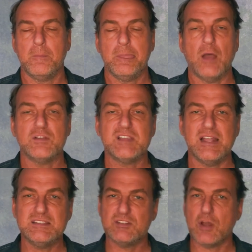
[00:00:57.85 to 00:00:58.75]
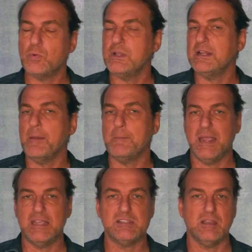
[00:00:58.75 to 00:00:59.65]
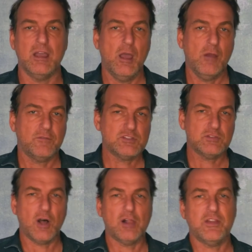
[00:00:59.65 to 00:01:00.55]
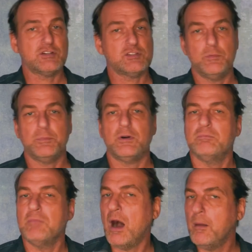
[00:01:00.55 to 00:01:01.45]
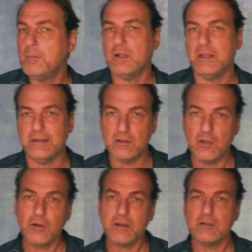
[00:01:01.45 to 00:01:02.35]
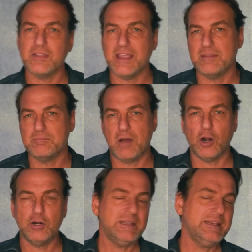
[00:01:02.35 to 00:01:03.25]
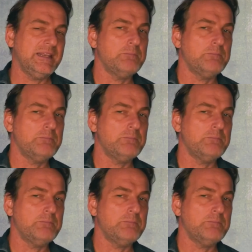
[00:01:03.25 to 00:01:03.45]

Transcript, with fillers: Now, senses are really amazing. First of all, they're super humble and loyal. They hardly need